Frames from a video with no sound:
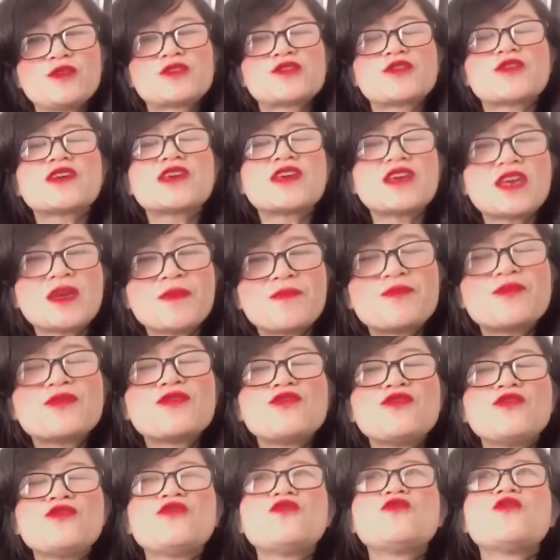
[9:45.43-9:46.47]
So if
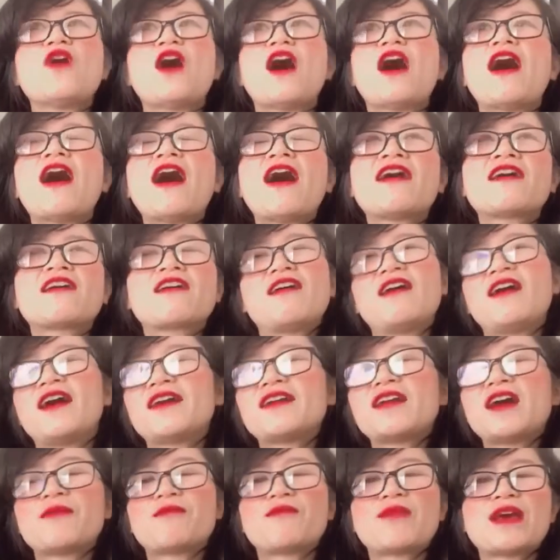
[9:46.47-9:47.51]
you are
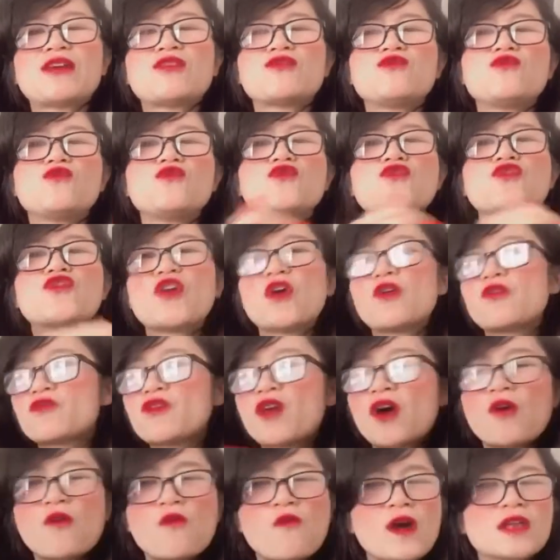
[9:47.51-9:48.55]
caught up like you don't
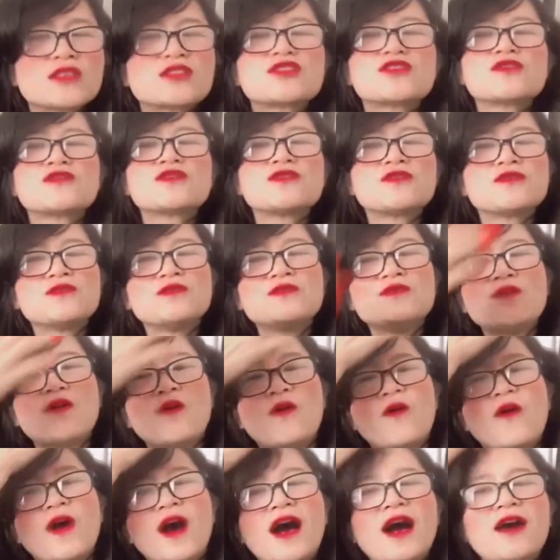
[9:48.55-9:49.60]
know what to do
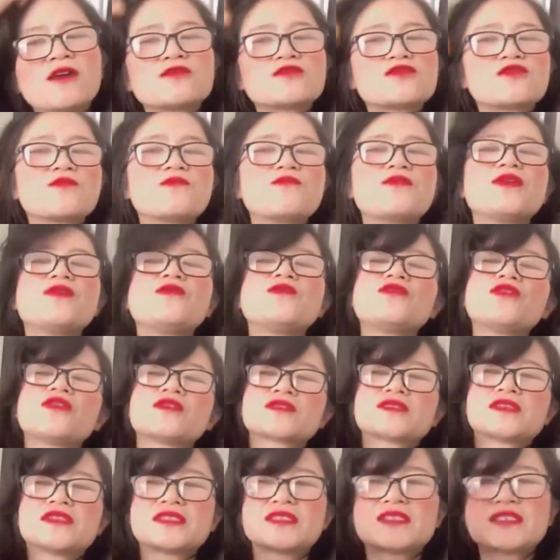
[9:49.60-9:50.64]
or how to build your
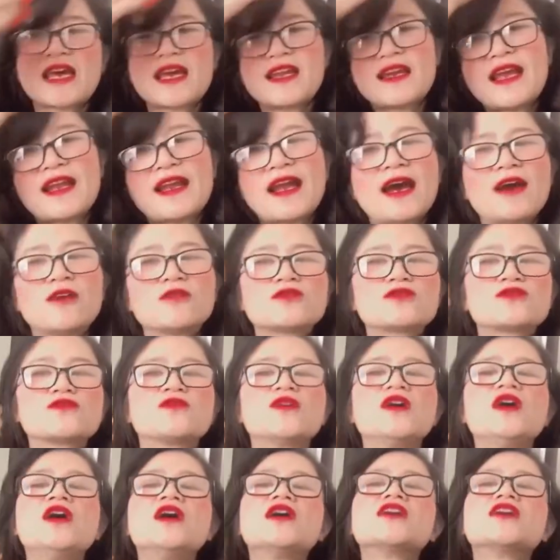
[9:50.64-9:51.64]
success and how to